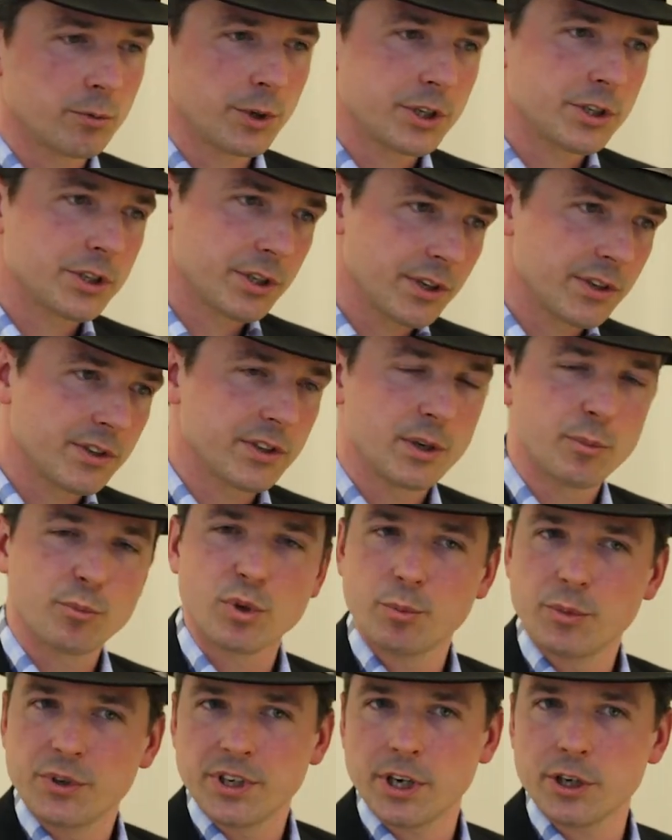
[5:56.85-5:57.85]
which is an
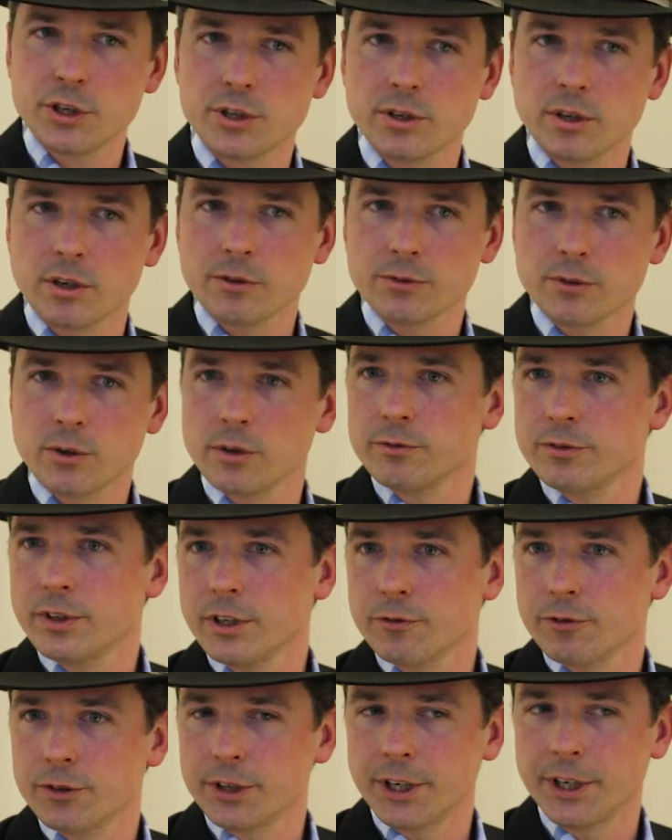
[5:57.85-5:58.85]
implementation of
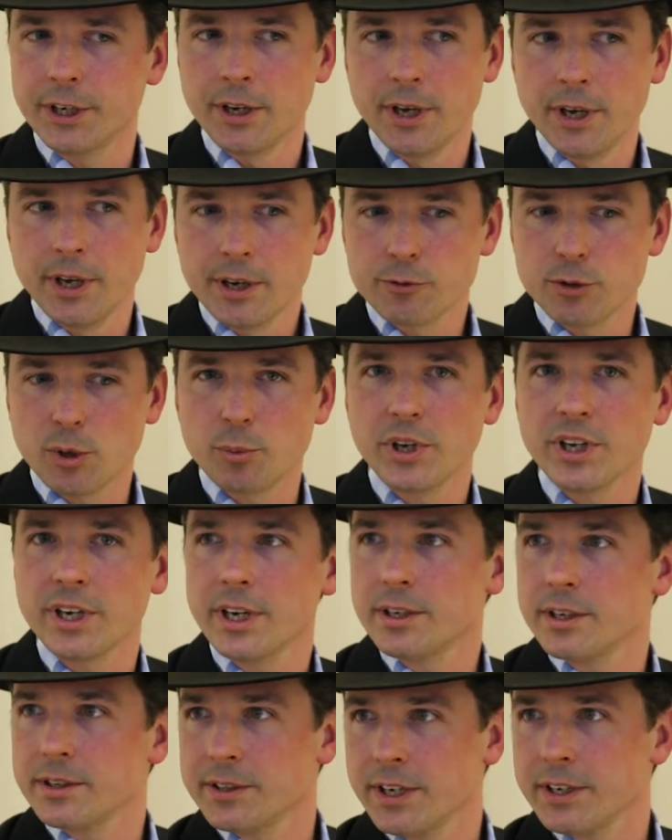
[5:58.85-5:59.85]
conflict-free
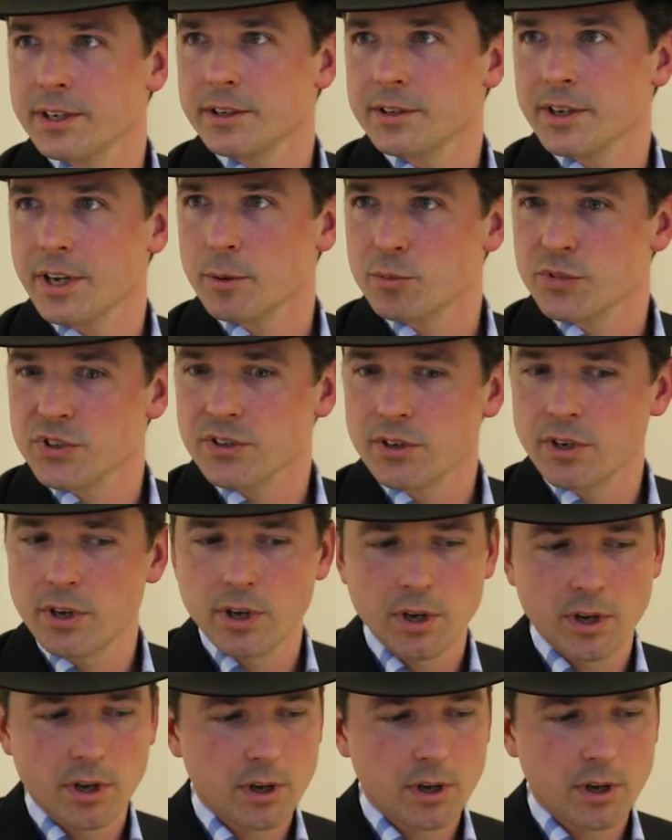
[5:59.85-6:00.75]
replicated data types